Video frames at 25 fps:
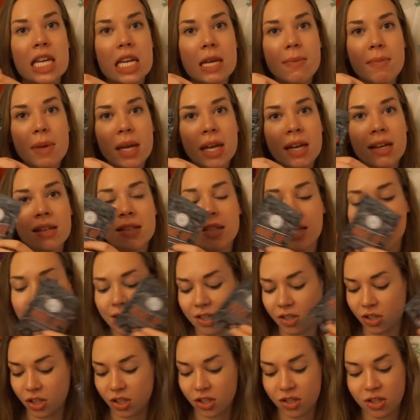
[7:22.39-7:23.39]
tea because
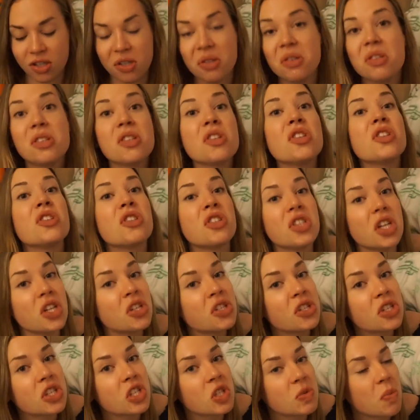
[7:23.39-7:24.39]
it's just
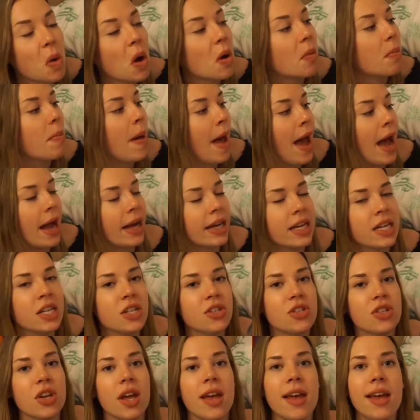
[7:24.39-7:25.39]
such a small
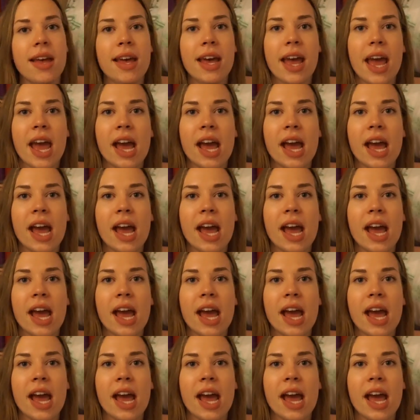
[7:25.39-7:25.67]
package.